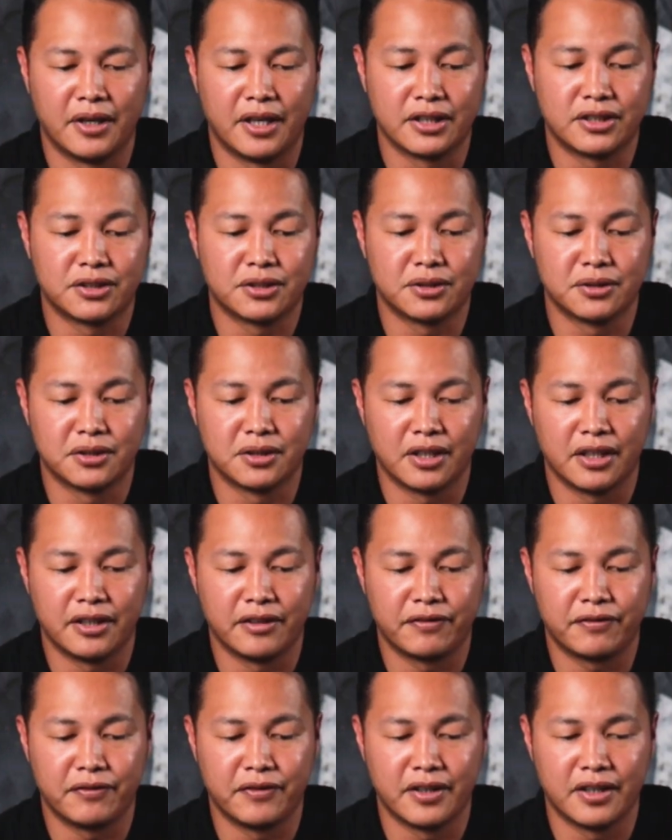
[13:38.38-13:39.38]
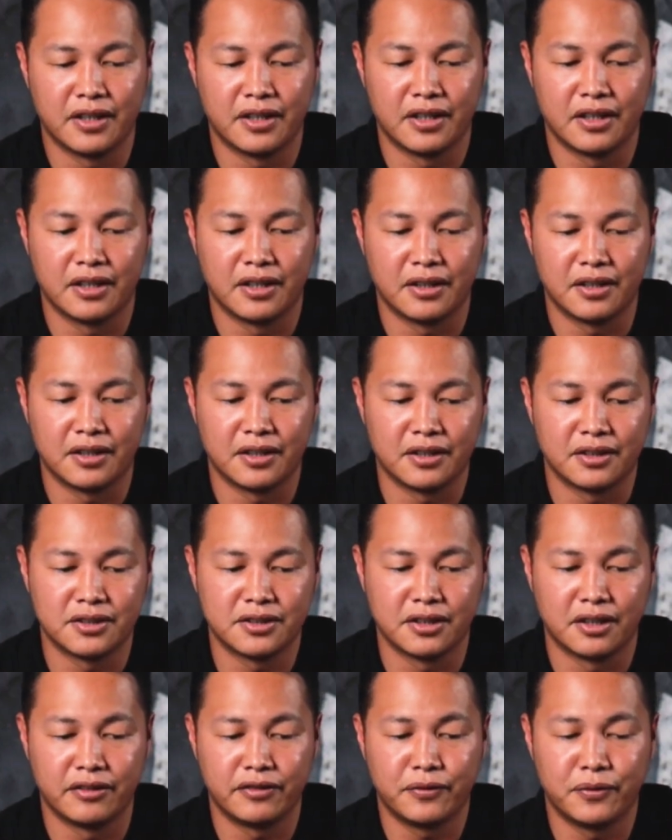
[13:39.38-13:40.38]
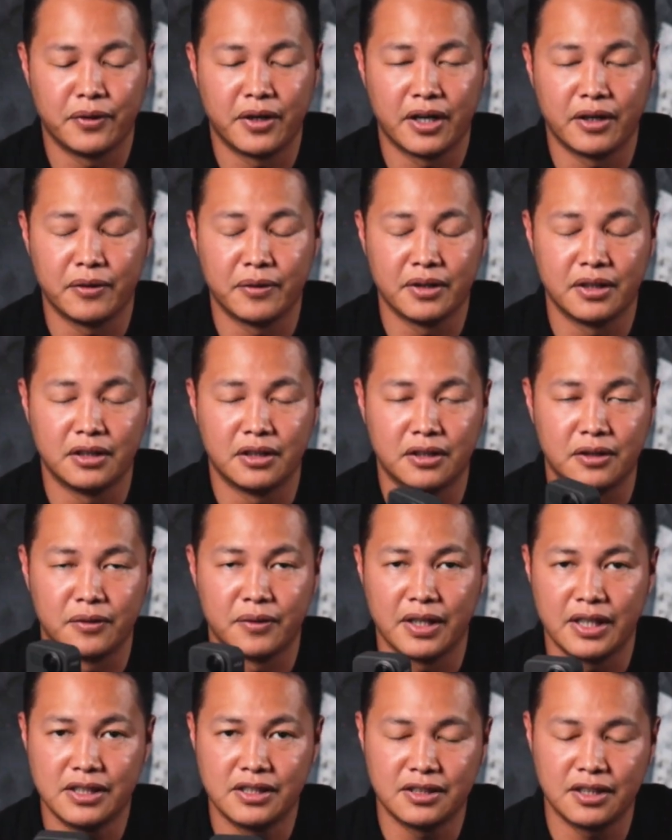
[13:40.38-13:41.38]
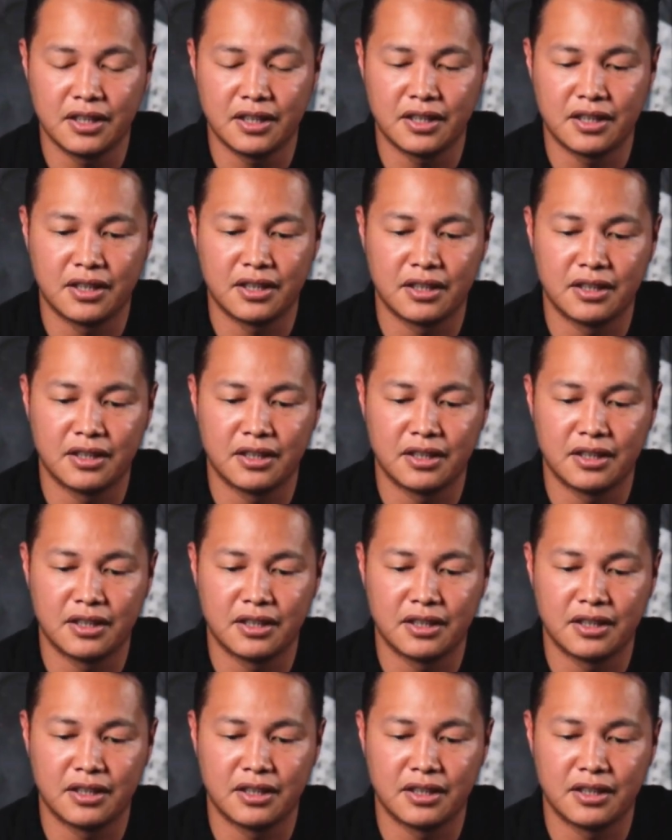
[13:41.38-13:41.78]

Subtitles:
not sure if the software will erase it